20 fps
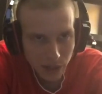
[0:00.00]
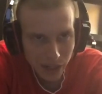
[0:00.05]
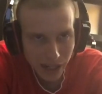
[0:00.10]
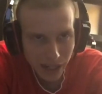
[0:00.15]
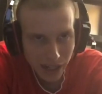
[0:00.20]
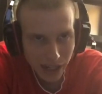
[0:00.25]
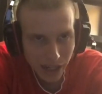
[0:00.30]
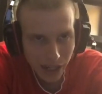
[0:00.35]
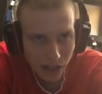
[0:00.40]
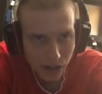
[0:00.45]

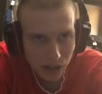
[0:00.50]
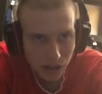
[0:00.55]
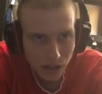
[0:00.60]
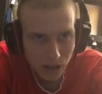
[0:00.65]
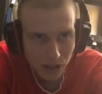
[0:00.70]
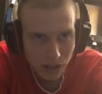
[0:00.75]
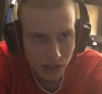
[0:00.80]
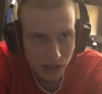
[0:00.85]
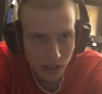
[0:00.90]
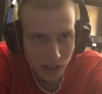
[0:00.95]
eye out
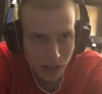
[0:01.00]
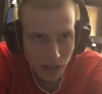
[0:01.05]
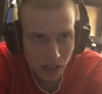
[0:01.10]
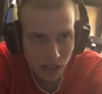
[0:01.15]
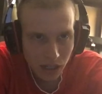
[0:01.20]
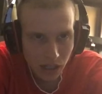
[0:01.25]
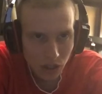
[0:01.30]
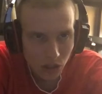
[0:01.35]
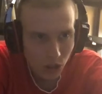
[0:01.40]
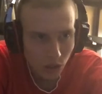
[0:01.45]
on
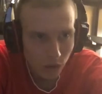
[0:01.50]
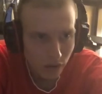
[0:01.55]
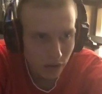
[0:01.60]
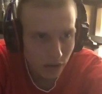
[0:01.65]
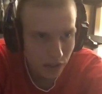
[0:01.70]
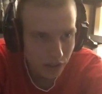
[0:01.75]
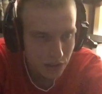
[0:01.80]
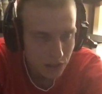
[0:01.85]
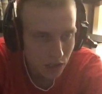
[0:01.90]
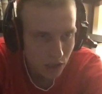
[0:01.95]
over the
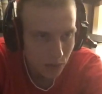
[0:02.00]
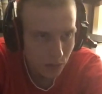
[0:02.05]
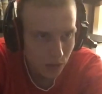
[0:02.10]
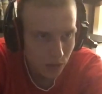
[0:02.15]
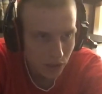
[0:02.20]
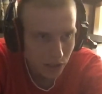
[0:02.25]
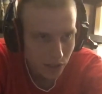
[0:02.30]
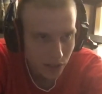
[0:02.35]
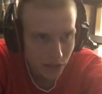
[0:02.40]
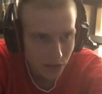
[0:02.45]
next couple of
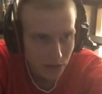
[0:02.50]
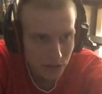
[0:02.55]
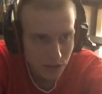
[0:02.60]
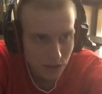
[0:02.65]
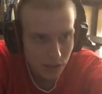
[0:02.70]
years.